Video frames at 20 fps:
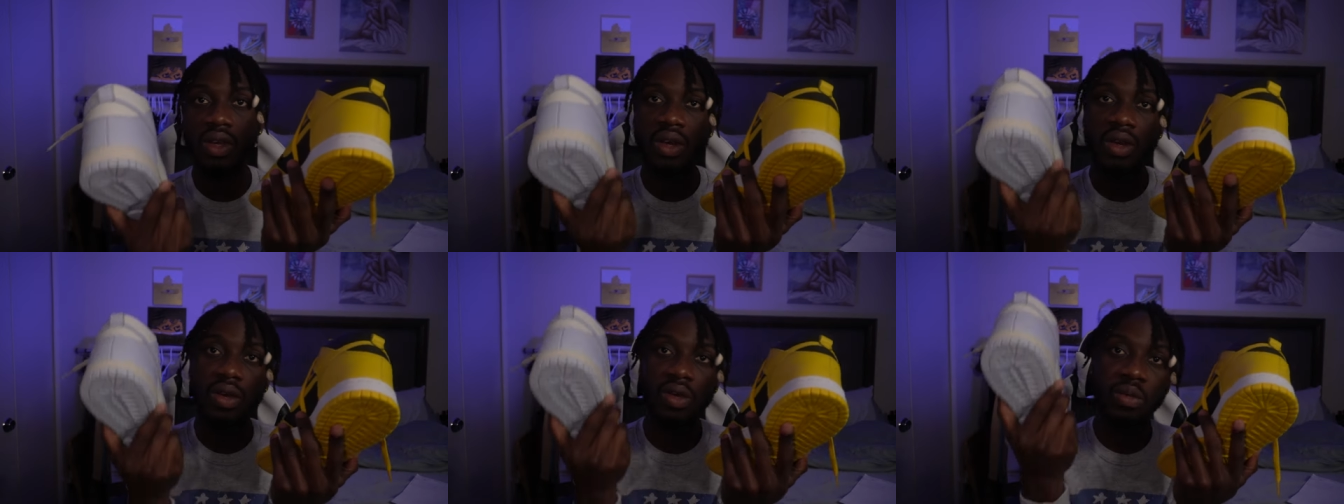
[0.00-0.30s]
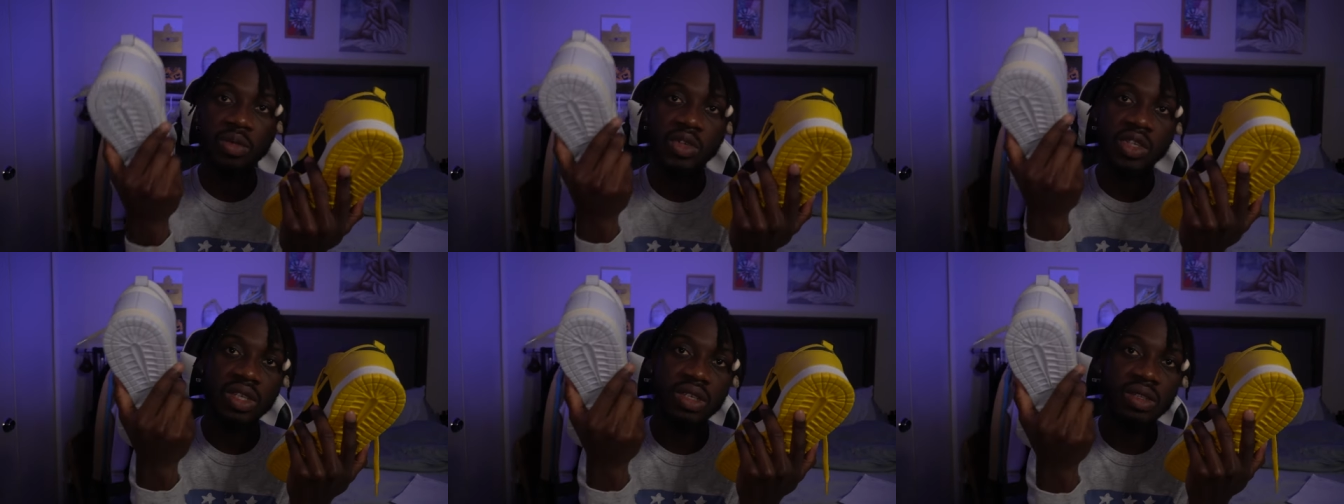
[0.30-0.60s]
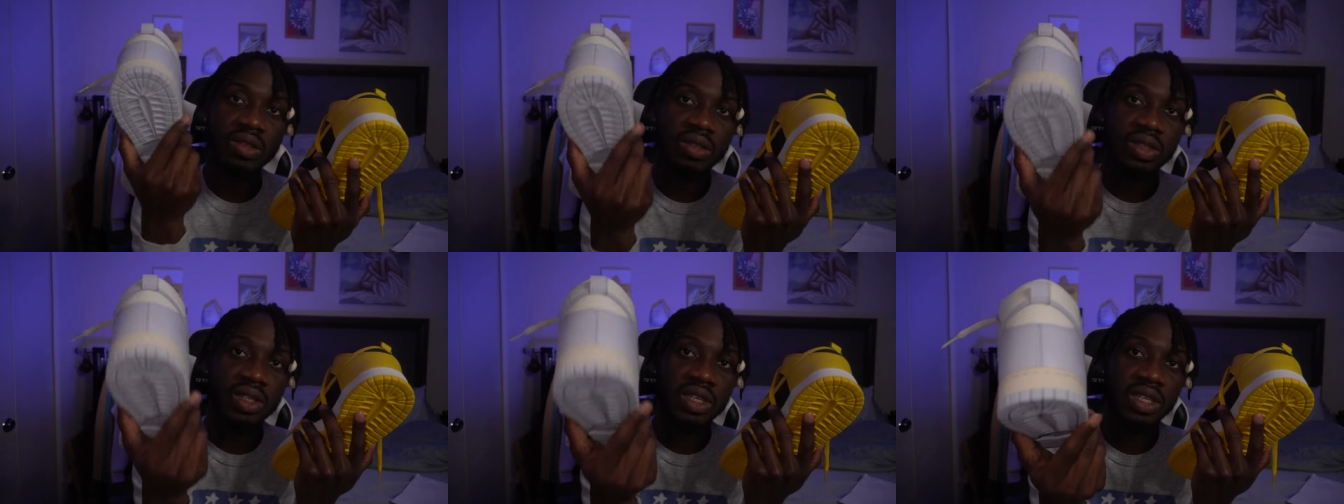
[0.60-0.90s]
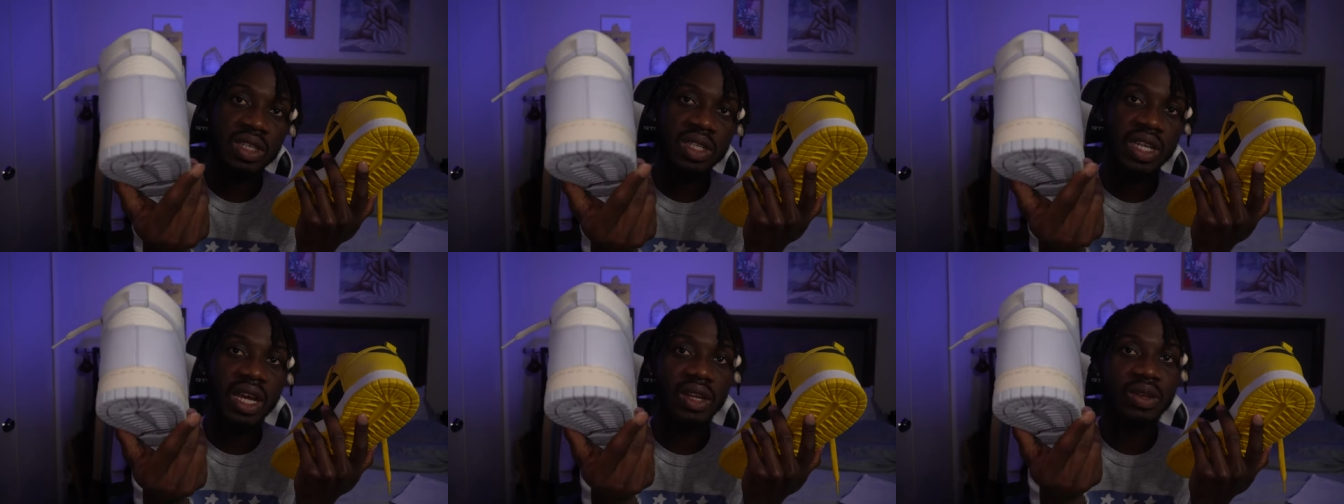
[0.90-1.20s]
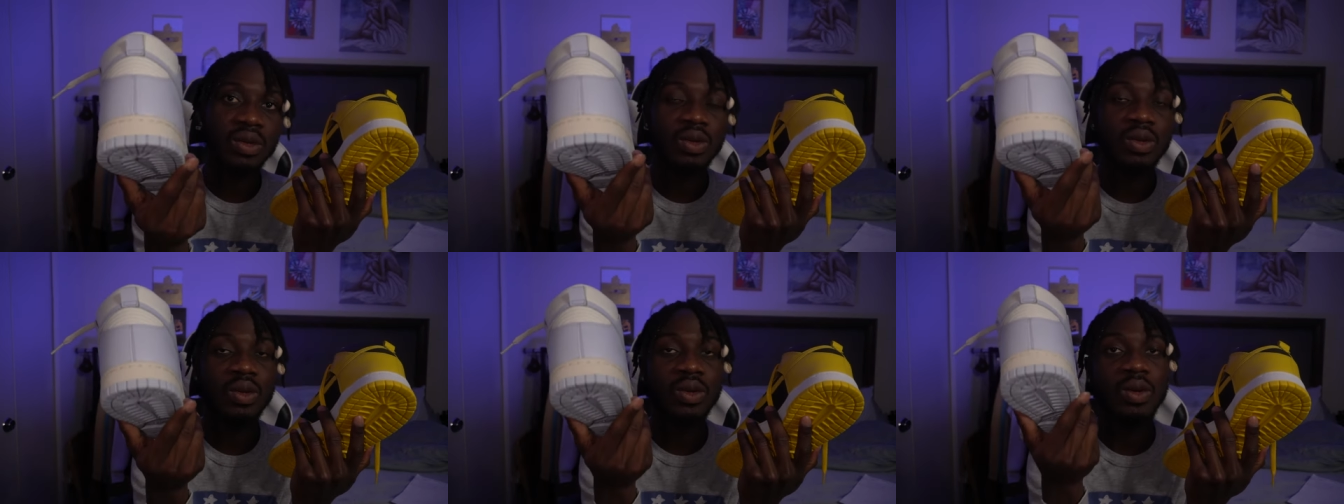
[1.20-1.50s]
Comparing to this, I
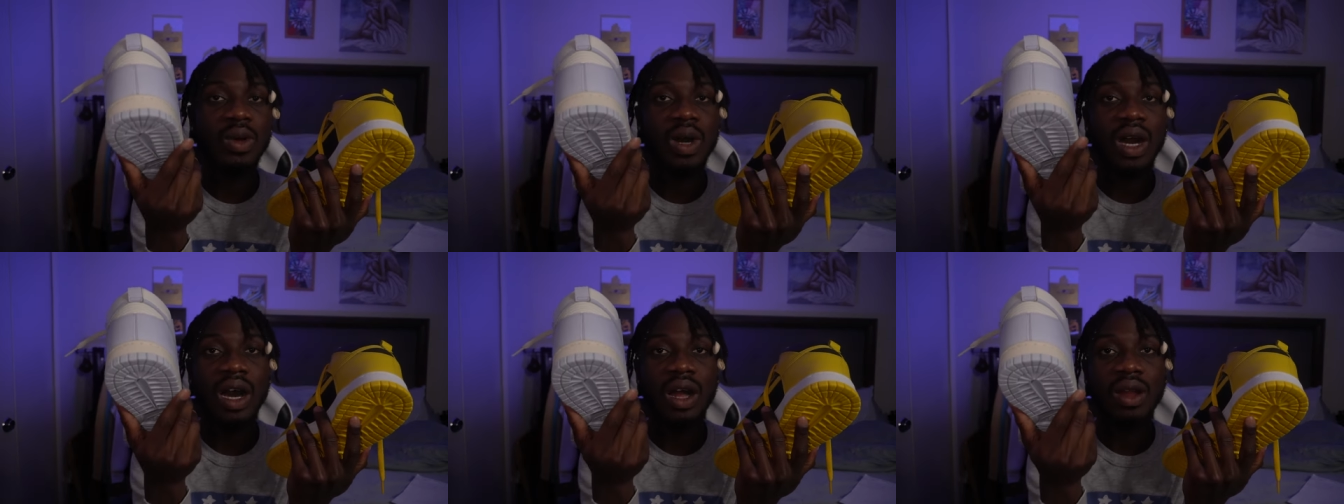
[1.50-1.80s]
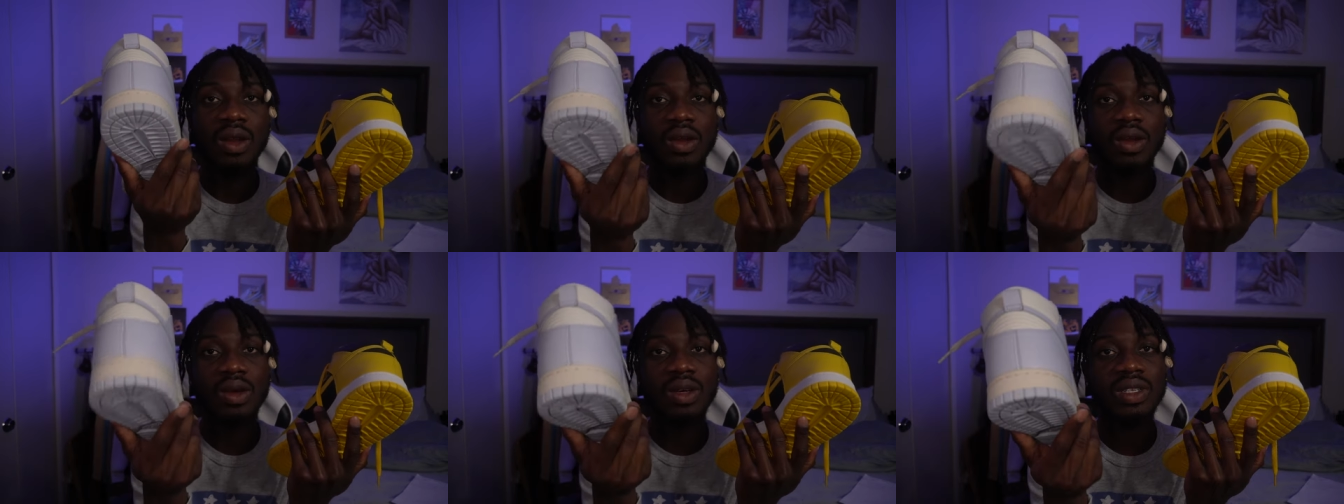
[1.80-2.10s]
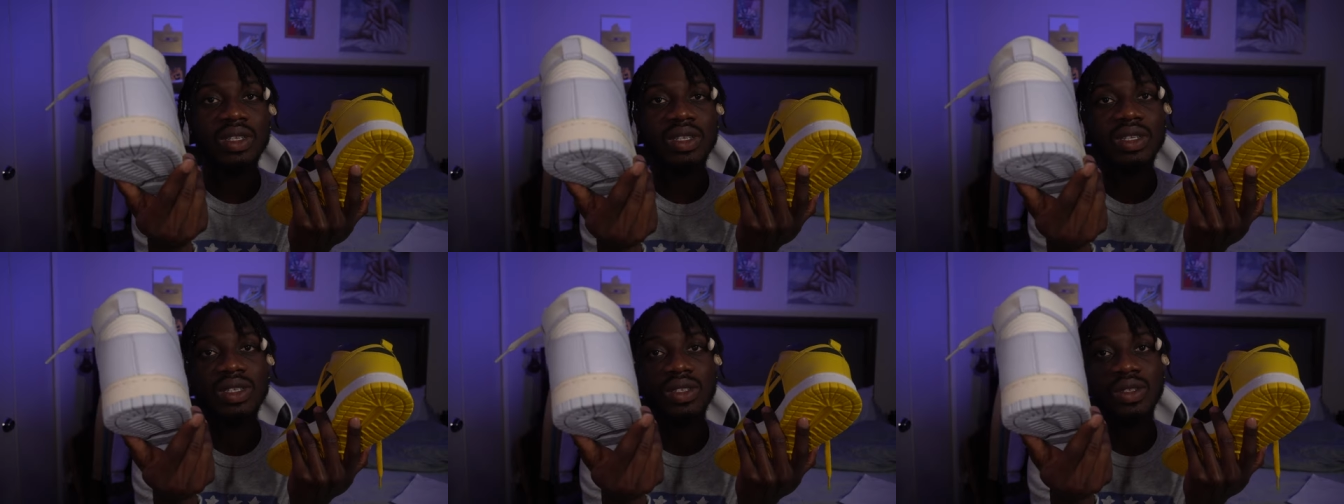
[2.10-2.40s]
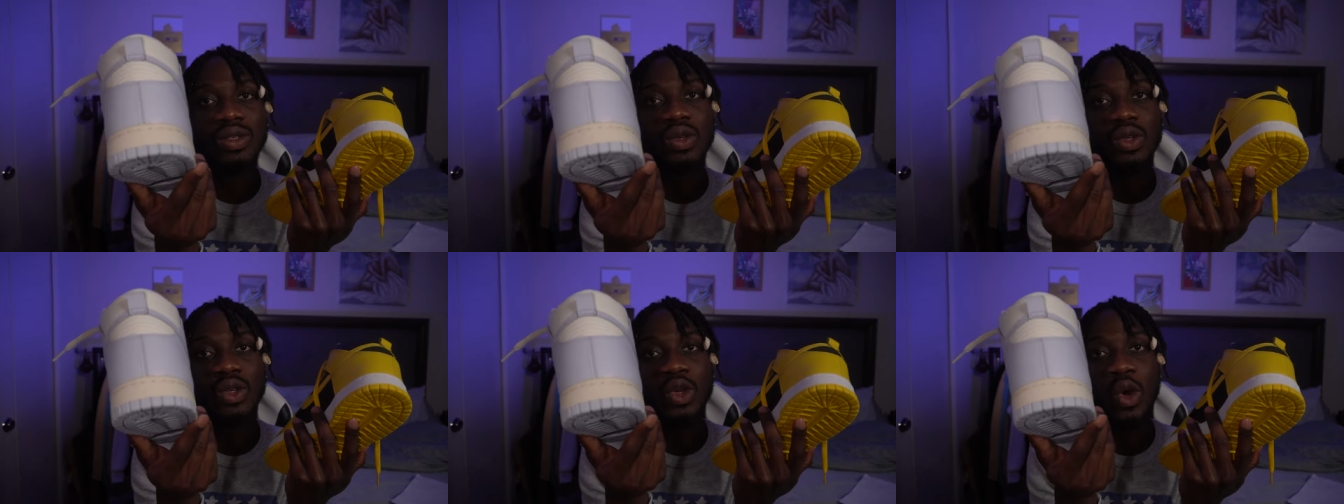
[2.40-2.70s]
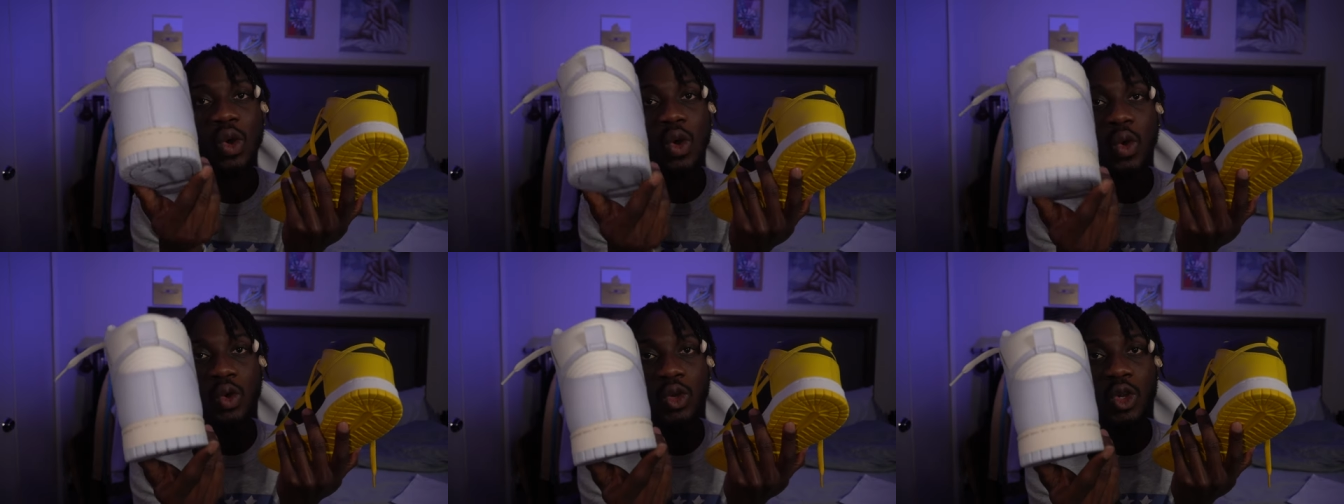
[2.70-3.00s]
don't know how long this is gonna
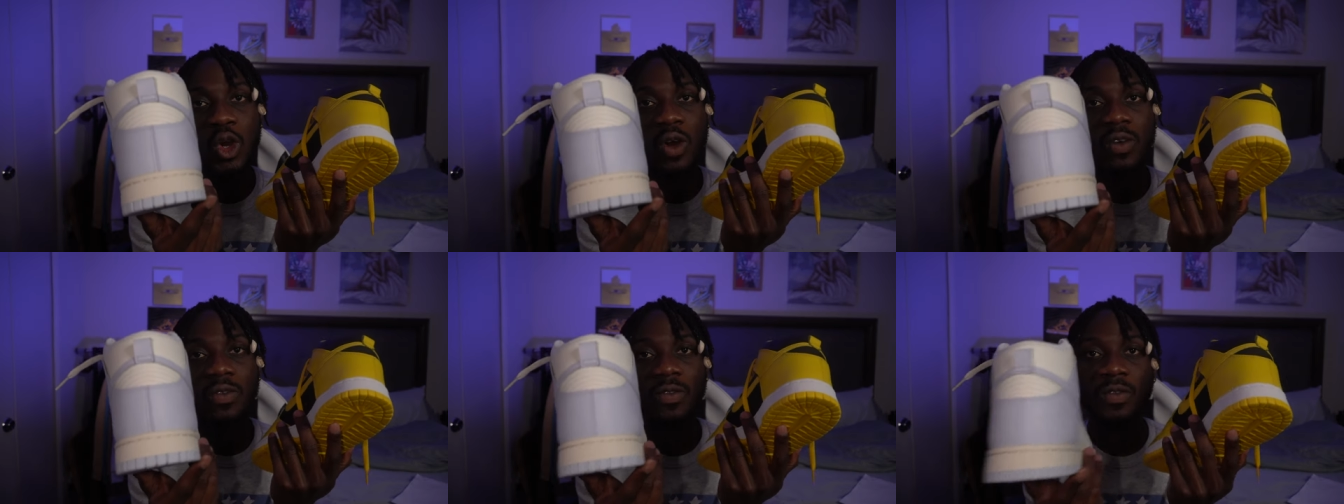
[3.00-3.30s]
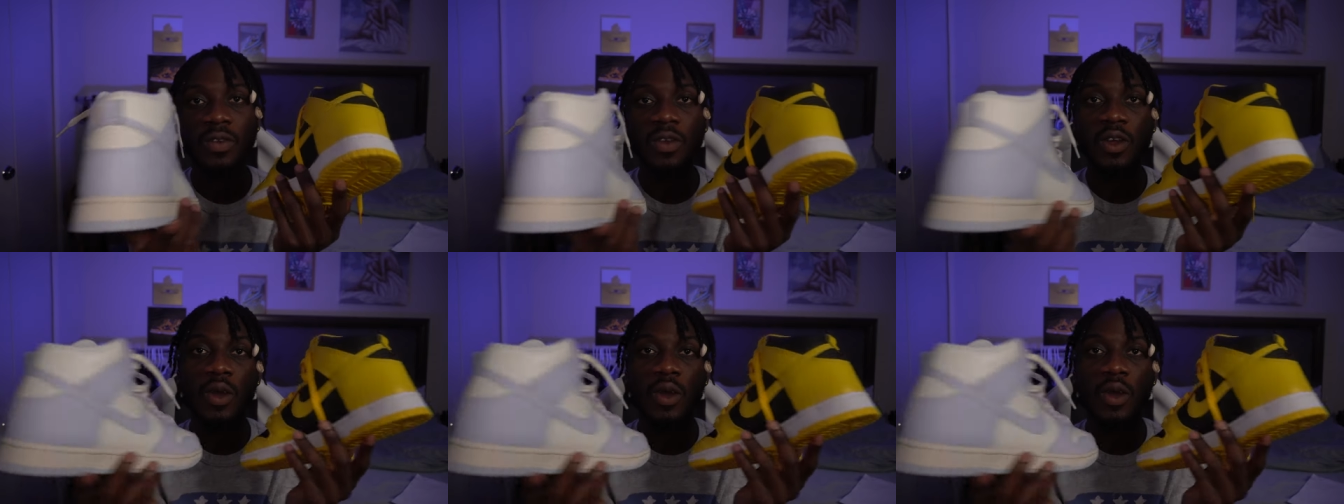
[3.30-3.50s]
hold off,